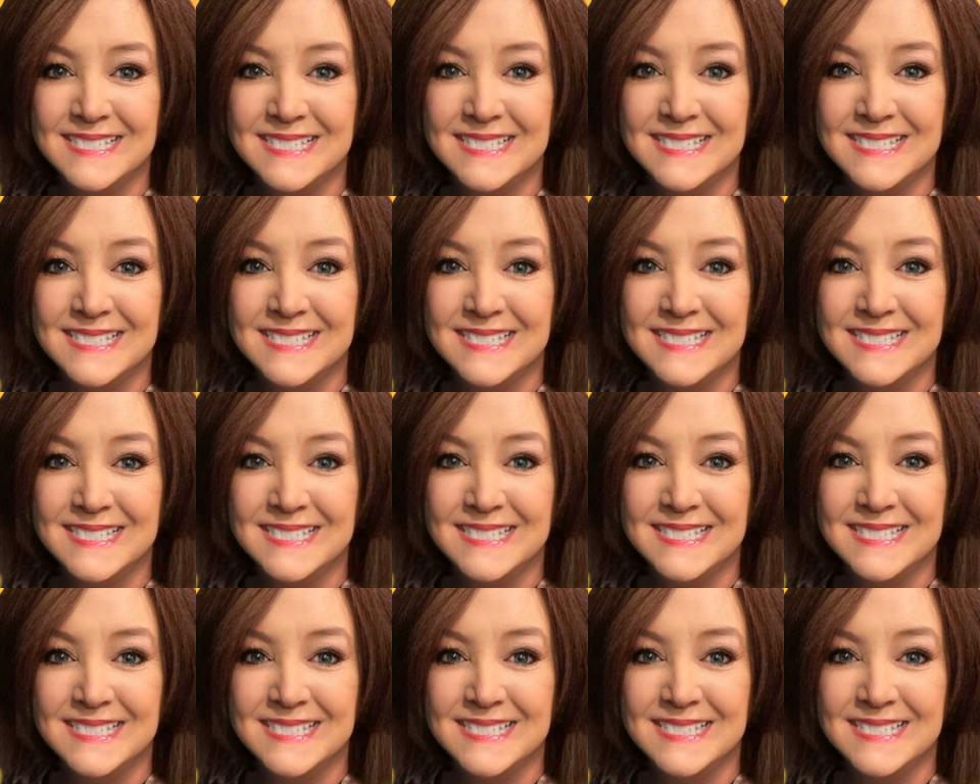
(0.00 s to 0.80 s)

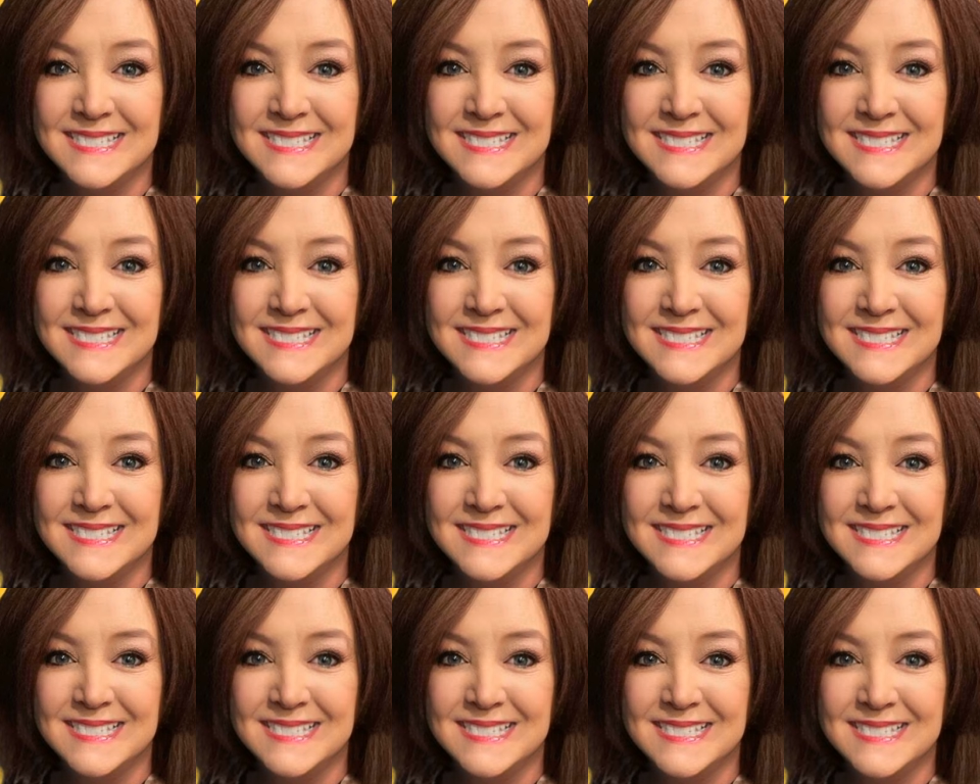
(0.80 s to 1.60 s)

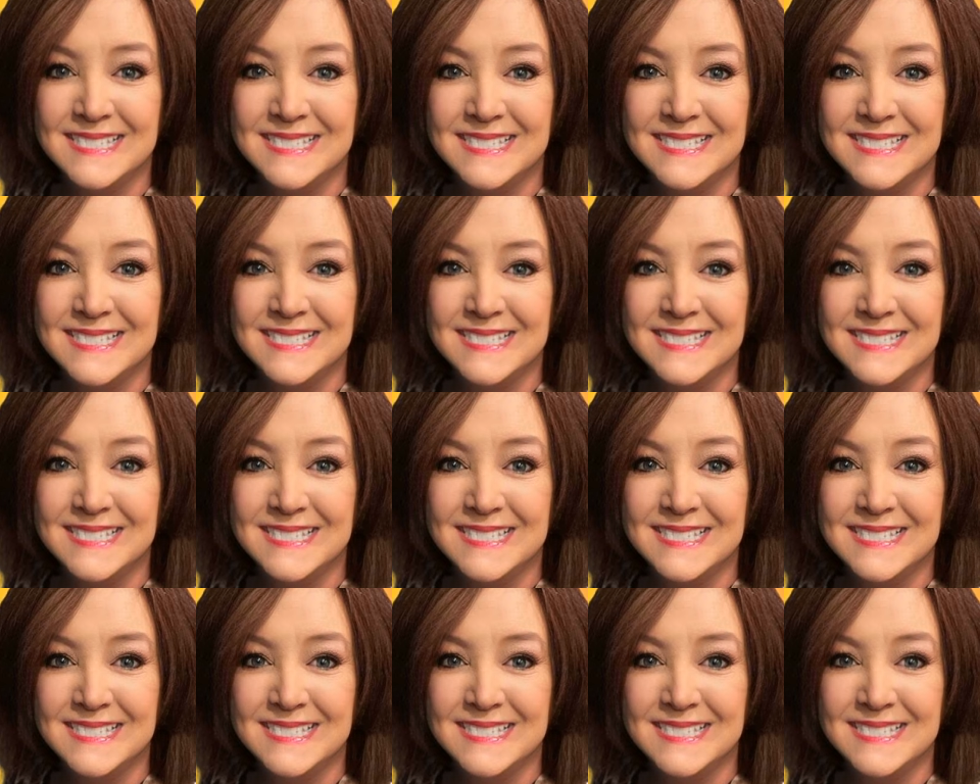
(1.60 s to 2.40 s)

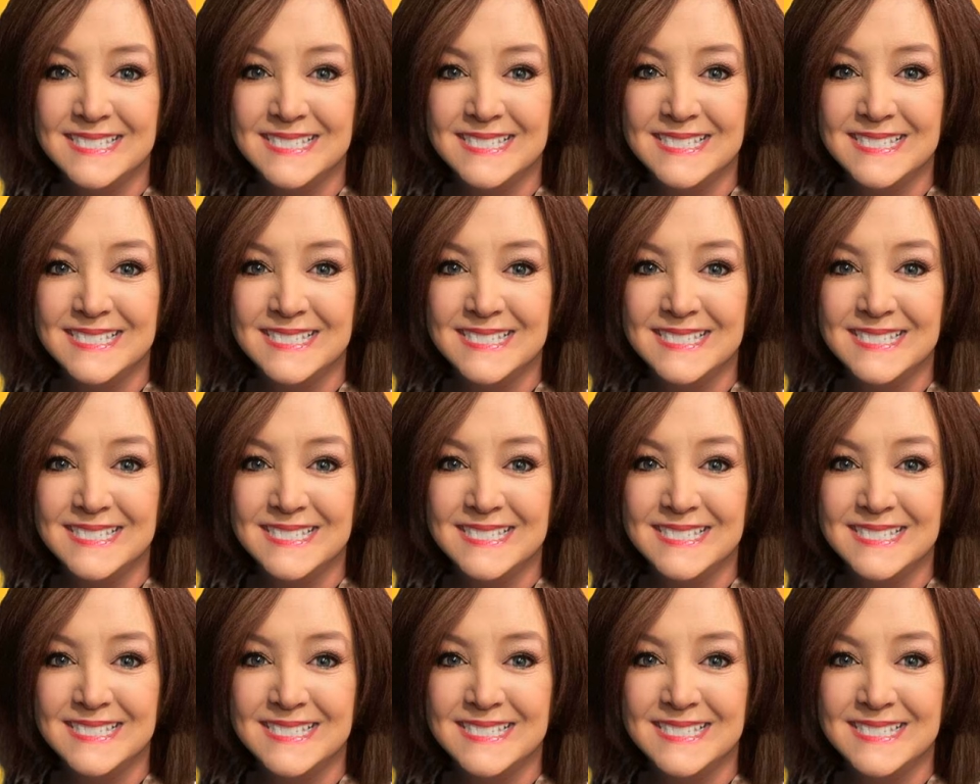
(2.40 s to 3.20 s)

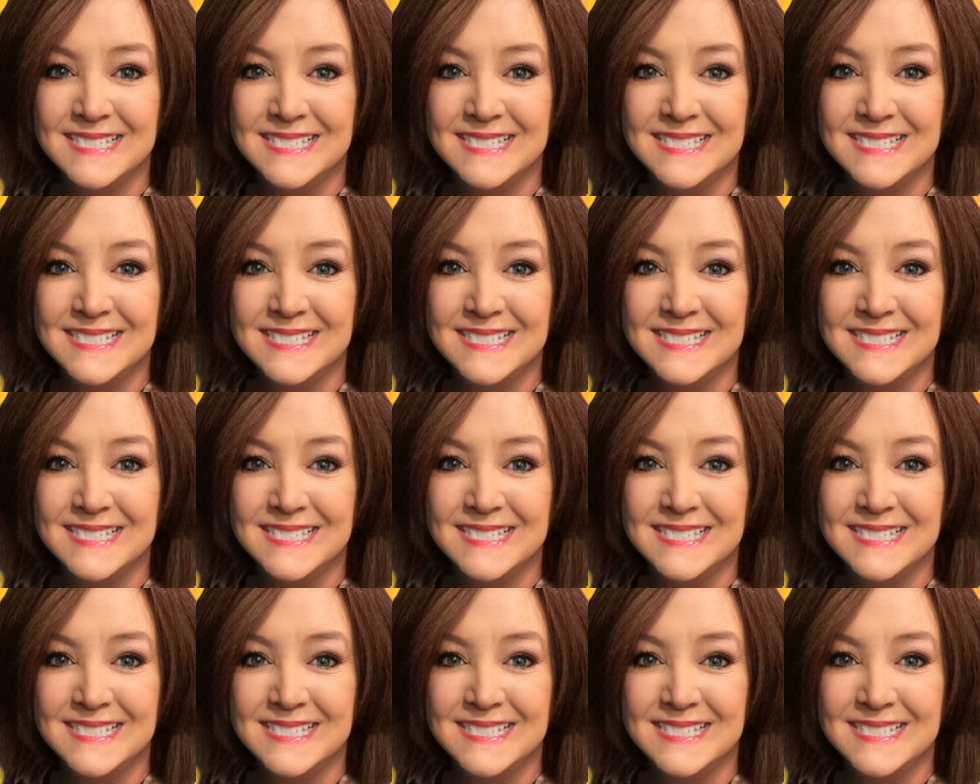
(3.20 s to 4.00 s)

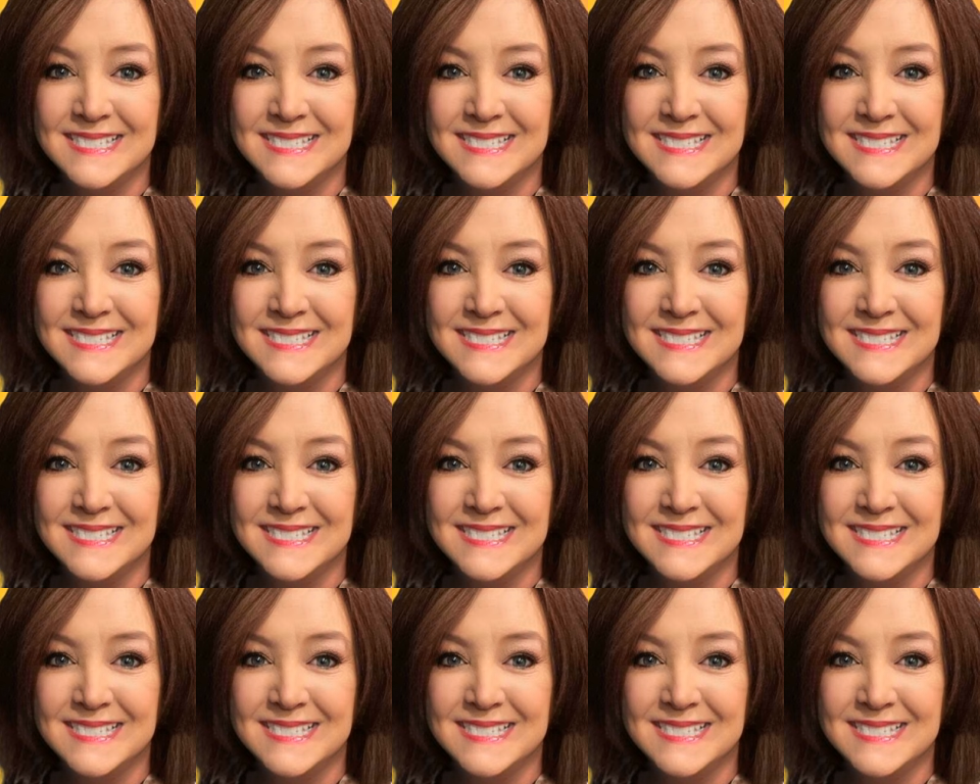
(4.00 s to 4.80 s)

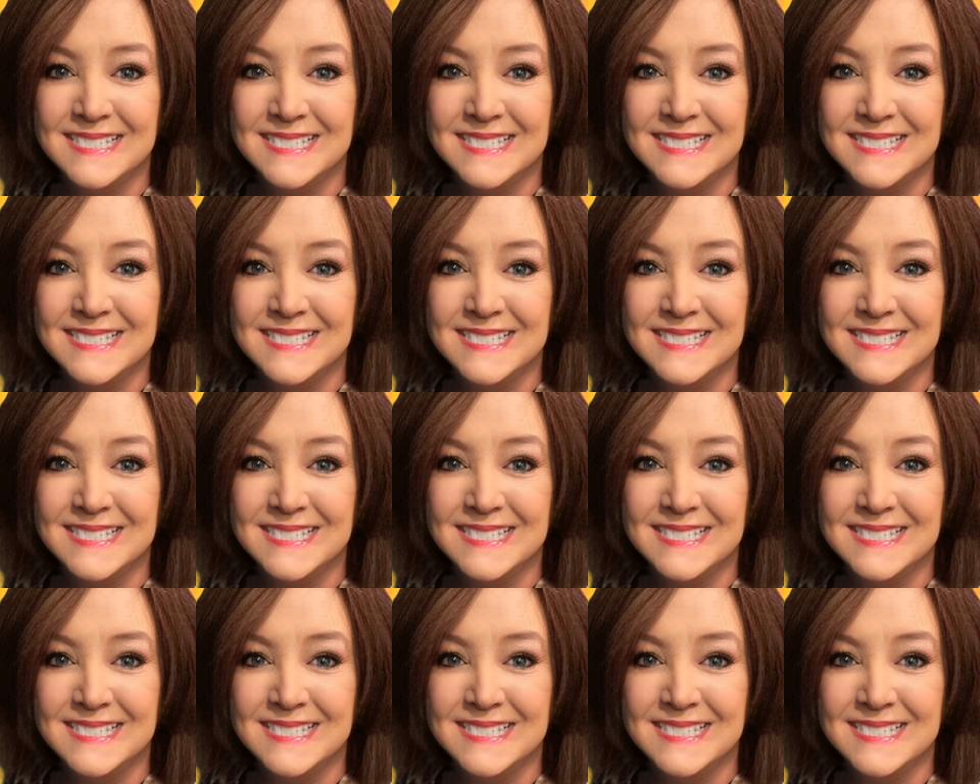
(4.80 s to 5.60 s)

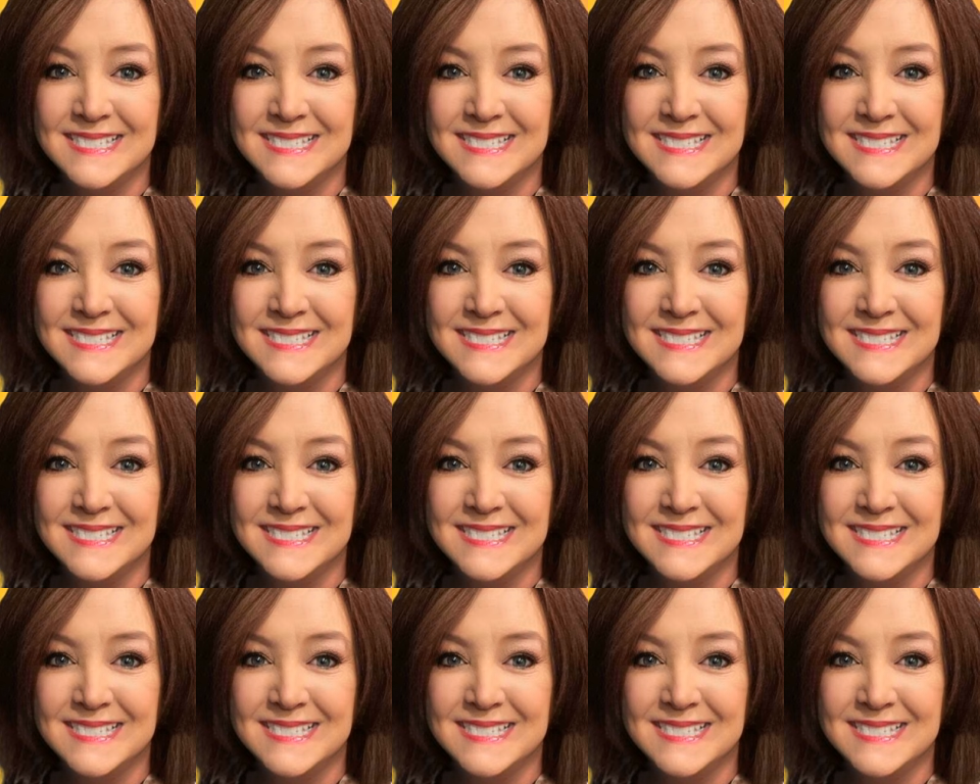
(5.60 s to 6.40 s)

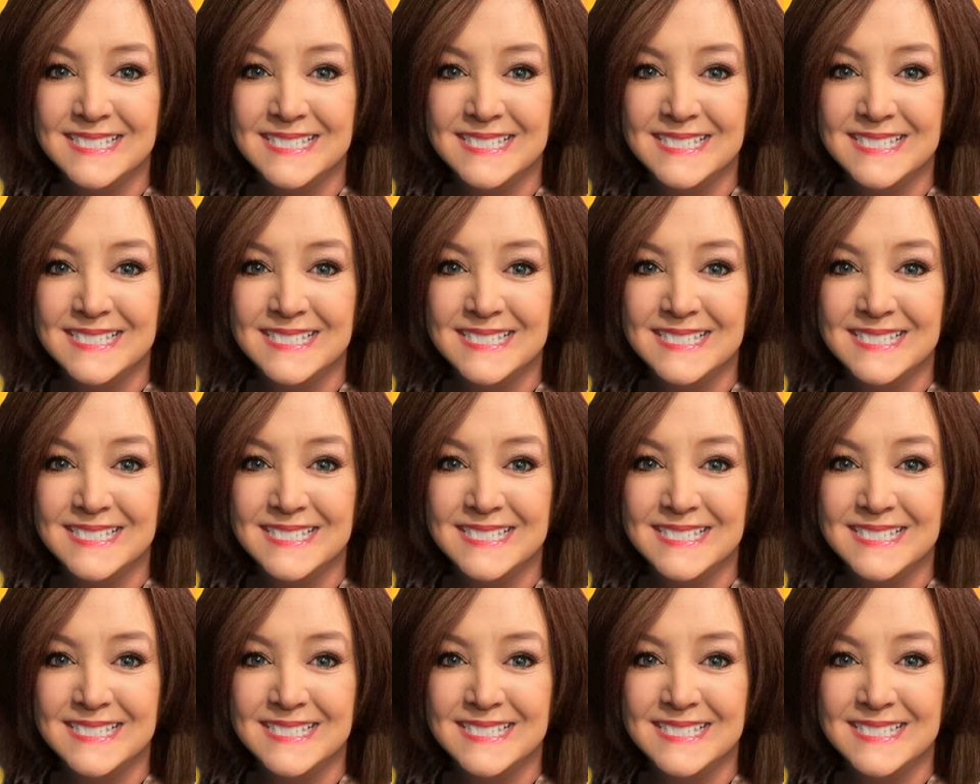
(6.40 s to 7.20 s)

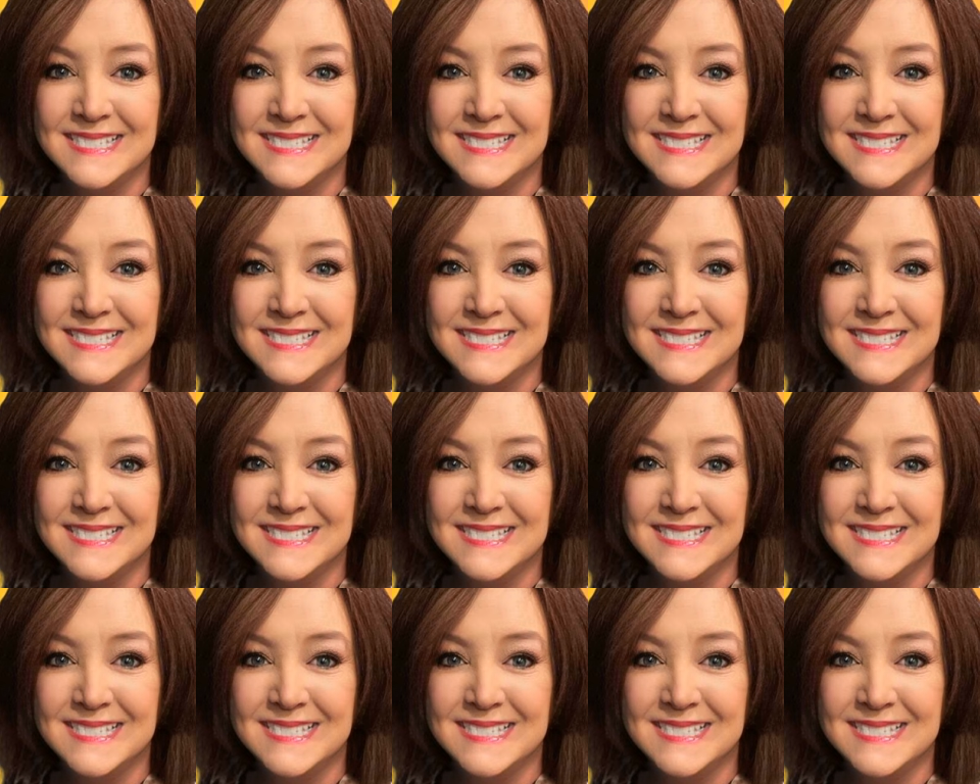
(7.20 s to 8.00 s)
[no speech]